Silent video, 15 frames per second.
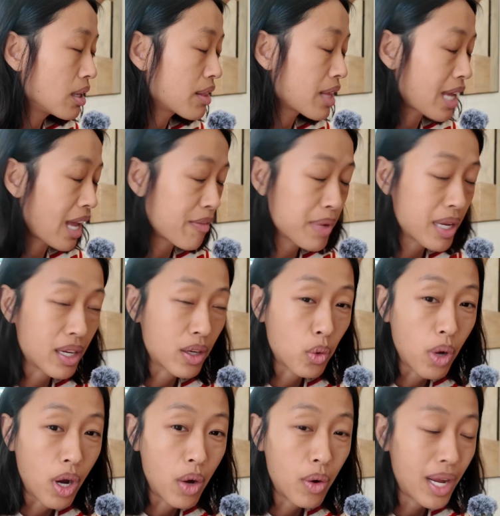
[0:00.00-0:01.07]
they gave me a
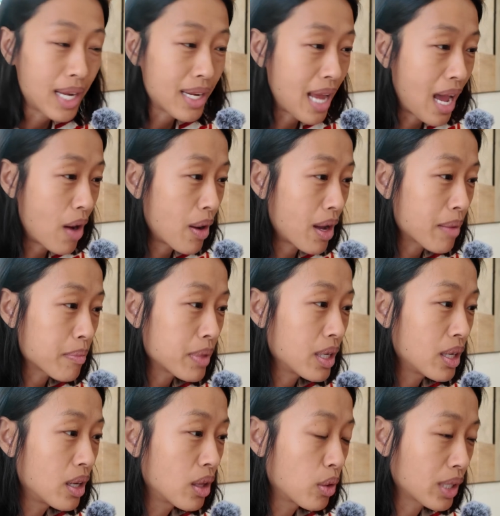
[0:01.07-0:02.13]
quote, and now I'm
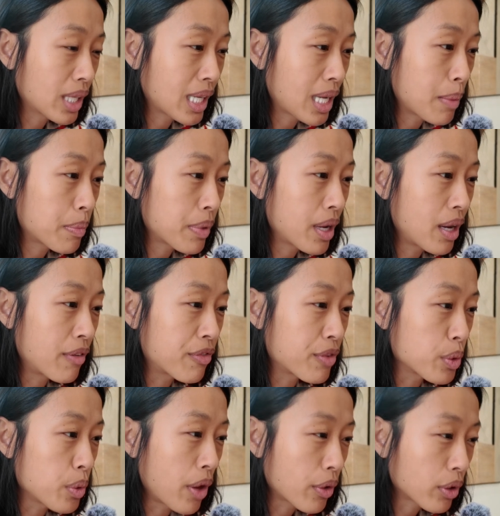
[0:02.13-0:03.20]
looking up a
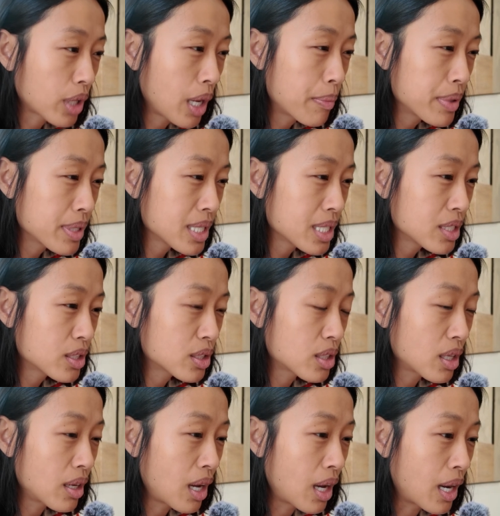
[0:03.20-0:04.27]
few other companies
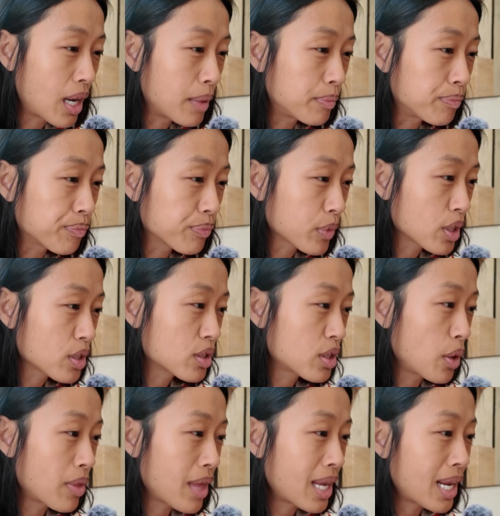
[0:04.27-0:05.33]

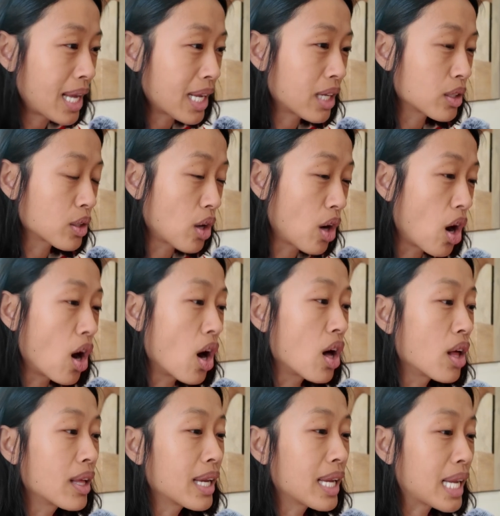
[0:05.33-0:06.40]
so that I can
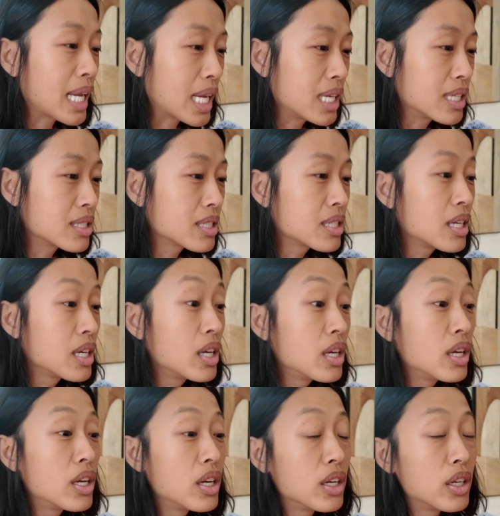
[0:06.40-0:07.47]
call and
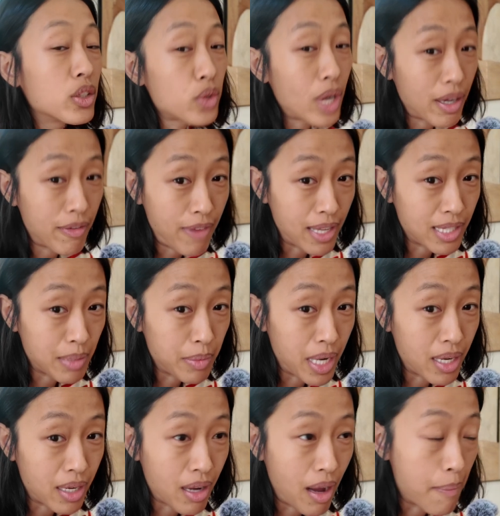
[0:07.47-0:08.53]
try to find somebody
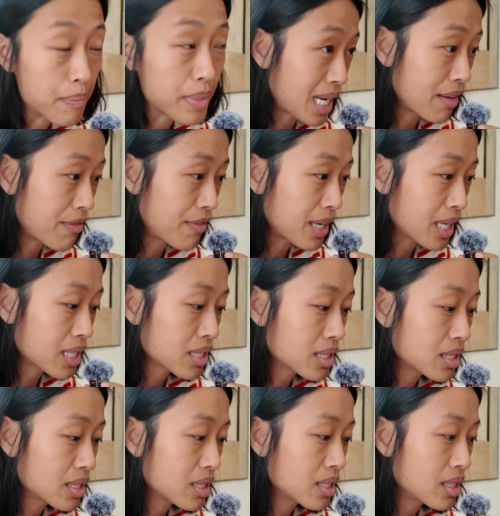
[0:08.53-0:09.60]
to come get it
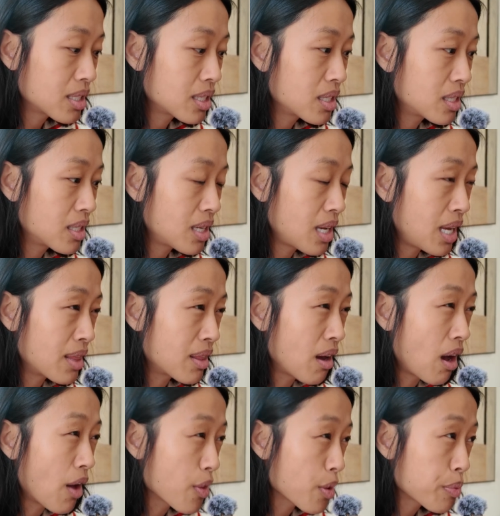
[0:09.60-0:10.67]
fixed. And the
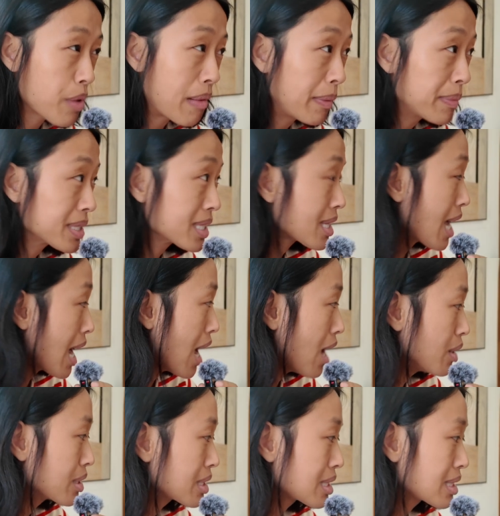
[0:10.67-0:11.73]
other problems in the
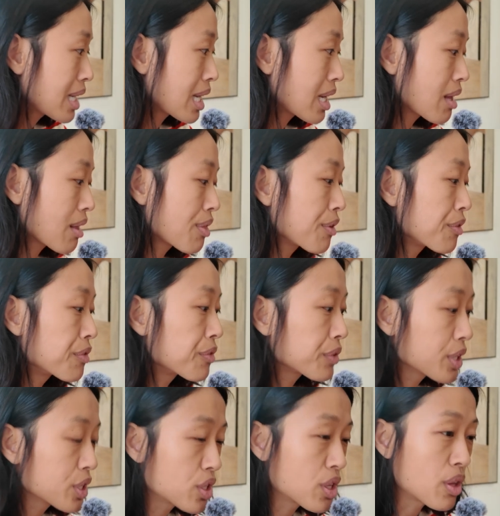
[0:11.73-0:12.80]
house, like the
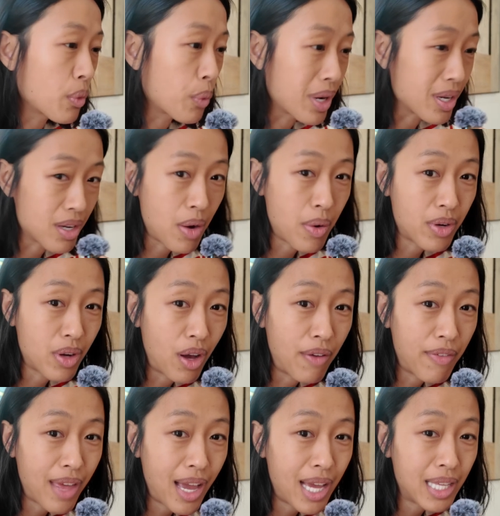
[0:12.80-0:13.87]
fridge and the window and all
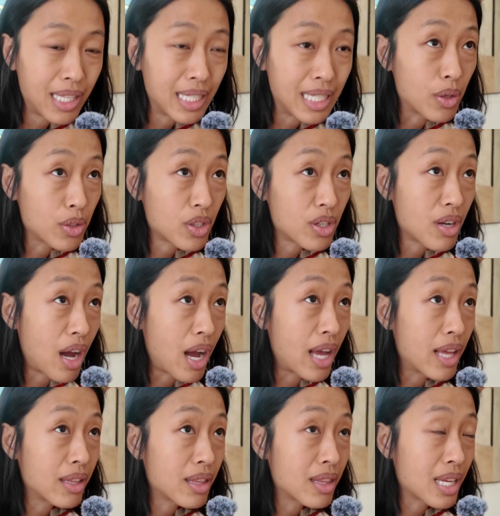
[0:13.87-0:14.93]
of that, those are
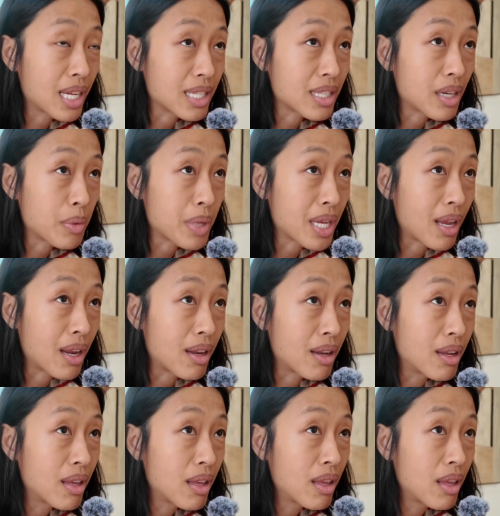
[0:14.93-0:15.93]
not things that we can